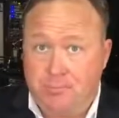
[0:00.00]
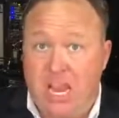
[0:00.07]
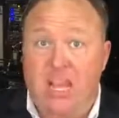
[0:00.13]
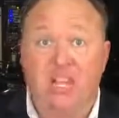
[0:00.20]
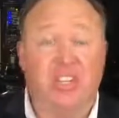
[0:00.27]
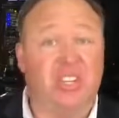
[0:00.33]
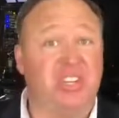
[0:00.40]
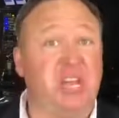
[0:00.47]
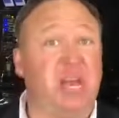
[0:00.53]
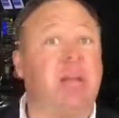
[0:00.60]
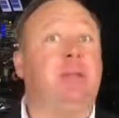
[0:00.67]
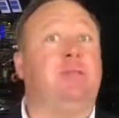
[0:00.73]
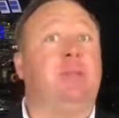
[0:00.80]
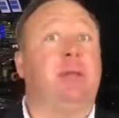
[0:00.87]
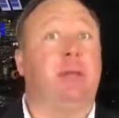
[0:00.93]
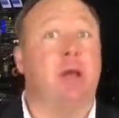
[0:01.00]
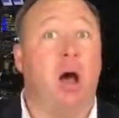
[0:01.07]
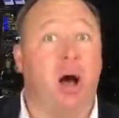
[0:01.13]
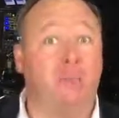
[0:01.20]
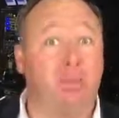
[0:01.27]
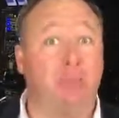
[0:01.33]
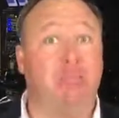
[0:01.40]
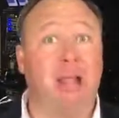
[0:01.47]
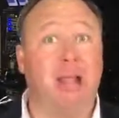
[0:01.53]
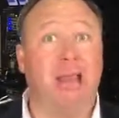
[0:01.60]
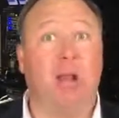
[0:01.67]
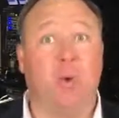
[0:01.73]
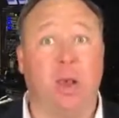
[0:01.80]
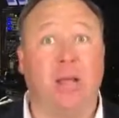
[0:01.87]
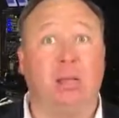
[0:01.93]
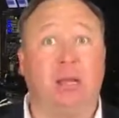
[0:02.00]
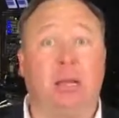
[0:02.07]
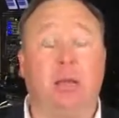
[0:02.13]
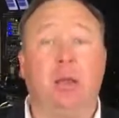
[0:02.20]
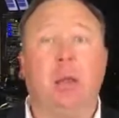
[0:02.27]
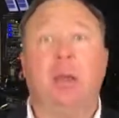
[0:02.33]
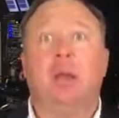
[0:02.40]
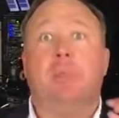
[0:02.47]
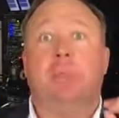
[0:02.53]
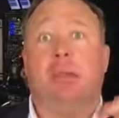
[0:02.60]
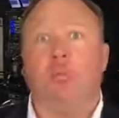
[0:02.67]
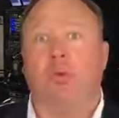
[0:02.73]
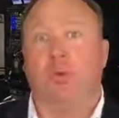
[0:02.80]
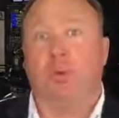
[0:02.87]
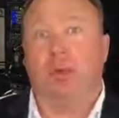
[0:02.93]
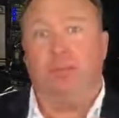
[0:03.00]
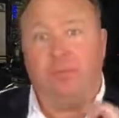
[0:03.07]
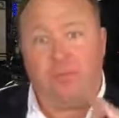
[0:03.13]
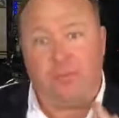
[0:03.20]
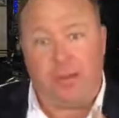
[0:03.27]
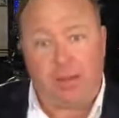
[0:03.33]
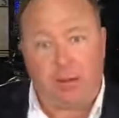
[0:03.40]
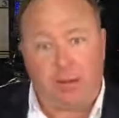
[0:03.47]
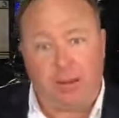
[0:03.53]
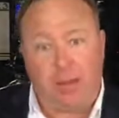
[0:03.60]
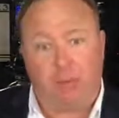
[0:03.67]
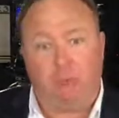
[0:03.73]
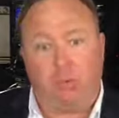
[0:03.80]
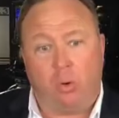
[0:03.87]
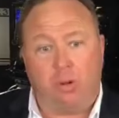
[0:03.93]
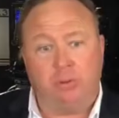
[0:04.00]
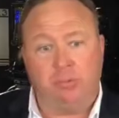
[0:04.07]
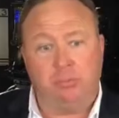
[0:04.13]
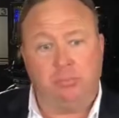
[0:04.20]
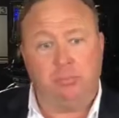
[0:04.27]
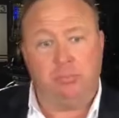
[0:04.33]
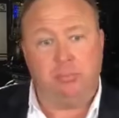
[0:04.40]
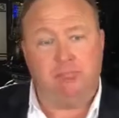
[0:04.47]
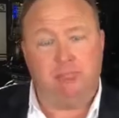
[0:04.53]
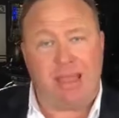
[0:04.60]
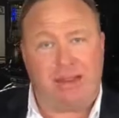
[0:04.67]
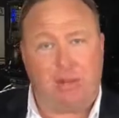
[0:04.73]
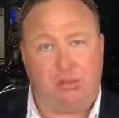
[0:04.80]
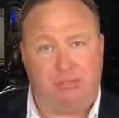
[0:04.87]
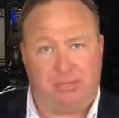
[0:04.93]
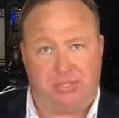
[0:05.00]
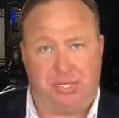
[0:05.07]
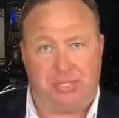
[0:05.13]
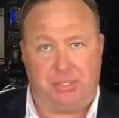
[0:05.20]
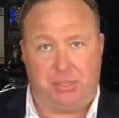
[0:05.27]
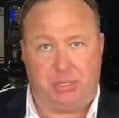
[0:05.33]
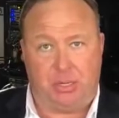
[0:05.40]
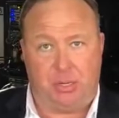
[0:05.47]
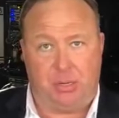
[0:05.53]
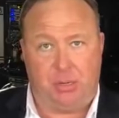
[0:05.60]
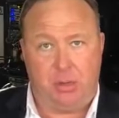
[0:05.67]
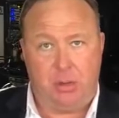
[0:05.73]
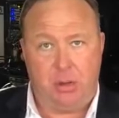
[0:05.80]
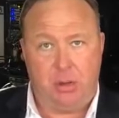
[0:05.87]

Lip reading: and instinctively off the planet quickly because we're doing a very important medical procedure here